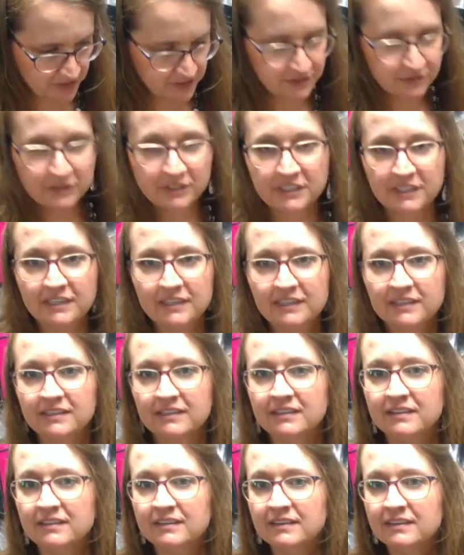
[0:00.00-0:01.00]
so good.
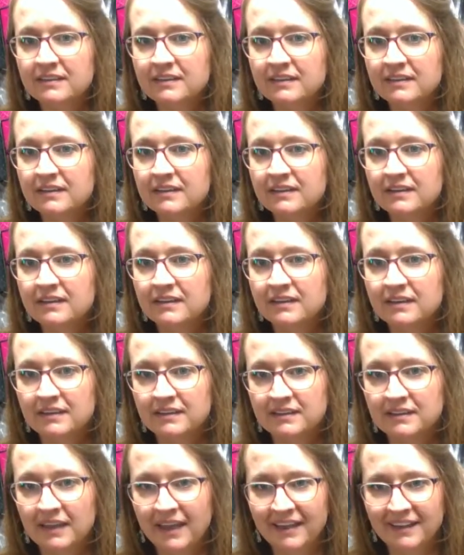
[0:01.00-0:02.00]

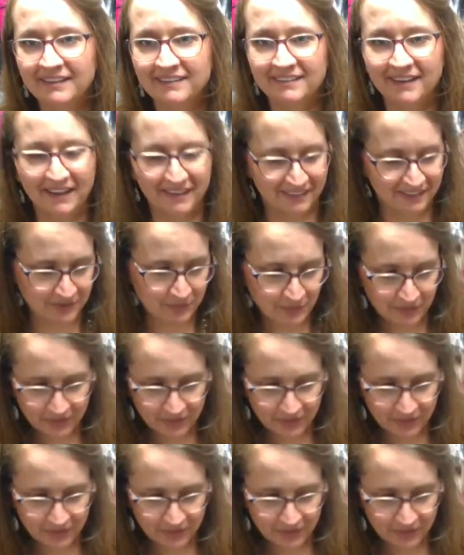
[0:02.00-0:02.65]
Okay. I think